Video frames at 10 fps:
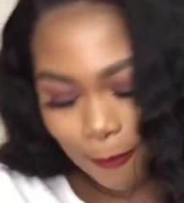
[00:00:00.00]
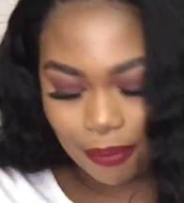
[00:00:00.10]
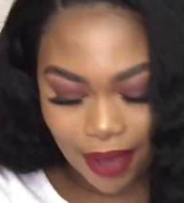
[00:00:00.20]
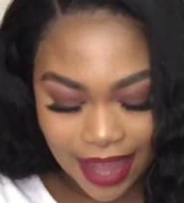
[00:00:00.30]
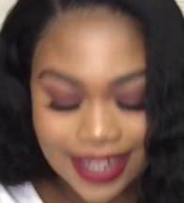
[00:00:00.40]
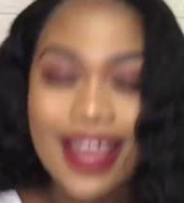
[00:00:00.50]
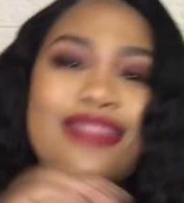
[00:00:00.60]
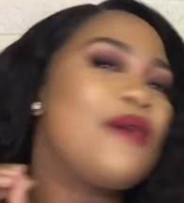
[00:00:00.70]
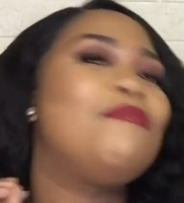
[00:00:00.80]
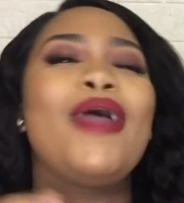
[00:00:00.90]
But
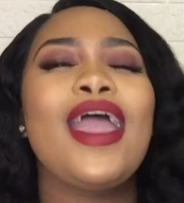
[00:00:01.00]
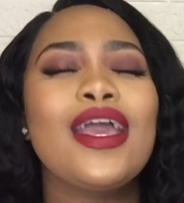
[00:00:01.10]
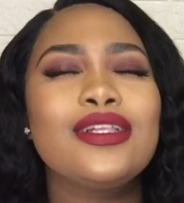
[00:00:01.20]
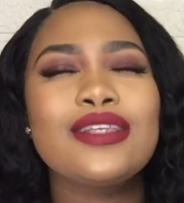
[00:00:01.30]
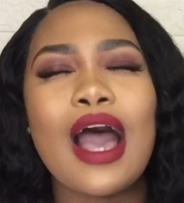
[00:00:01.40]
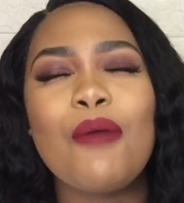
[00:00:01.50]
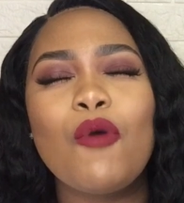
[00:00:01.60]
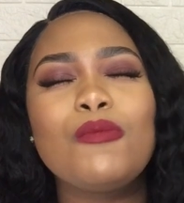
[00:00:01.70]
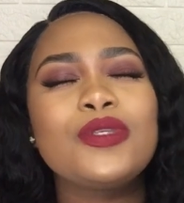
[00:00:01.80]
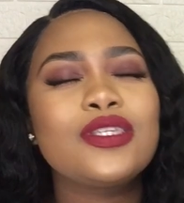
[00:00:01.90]
the pants,
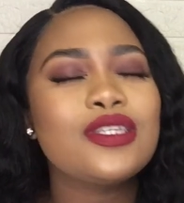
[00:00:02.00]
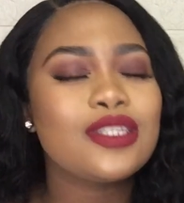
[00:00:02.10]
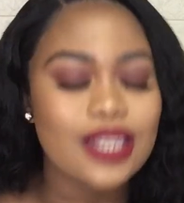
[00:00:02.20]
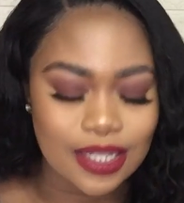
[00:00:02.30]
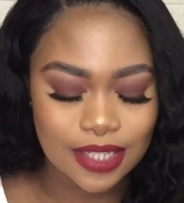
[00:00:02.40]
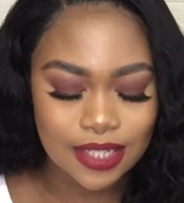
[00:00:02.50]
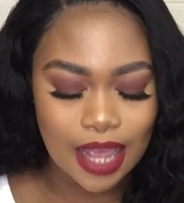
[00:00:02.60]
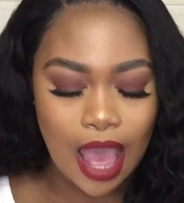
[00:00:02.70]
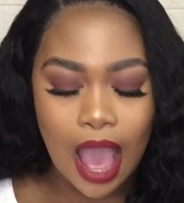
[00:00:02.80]
I'm obsessed.